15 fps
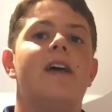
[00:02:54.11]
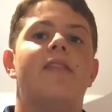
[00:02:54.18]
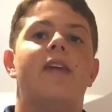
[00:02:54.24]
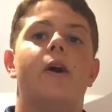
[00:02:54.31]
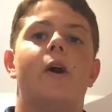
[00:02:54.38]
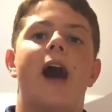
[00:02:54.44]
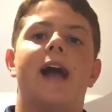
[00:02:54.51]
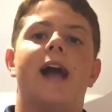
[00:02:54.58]

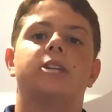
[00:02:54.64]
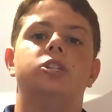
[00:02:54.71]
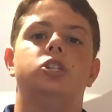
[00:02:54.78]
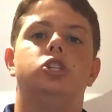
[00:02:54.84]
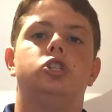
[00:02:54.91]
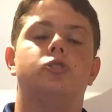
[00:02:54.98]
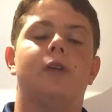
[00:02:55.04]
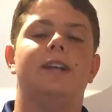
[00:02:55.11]
They'll actually
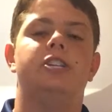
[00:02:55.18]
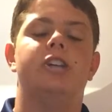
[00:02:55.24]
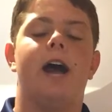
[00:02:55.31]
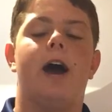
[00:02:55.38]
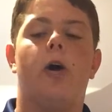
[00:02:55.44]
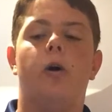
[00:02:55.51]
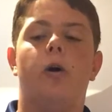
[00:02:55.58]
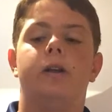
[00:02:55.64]
stretch
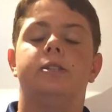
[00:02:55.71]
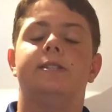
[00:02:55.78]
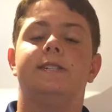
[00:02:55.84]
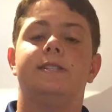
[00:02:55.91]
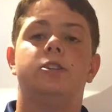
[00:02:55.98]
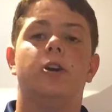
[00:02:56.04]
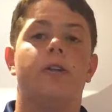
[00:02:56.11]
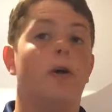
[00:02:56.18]
out,
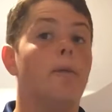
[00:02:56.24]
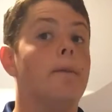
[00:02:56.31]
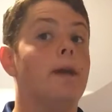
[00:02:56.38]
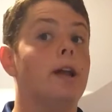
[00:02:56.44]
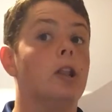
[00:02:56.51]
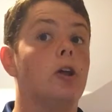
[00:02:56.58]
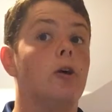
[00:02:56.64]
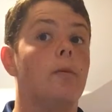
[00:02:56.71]
so they'll
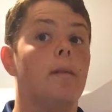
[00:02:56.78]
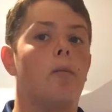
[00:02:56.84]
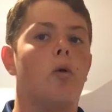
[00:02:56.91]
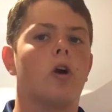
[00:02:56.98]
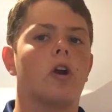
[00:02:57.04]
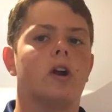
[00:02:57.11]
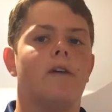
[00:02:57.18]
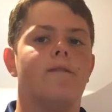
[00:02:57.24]
be a little bit
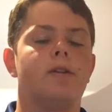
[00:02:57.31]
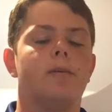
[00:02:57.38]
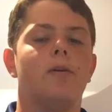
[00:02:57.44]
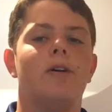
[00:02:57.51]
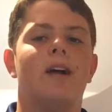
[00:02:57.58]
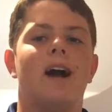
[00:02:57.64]
more comfortable.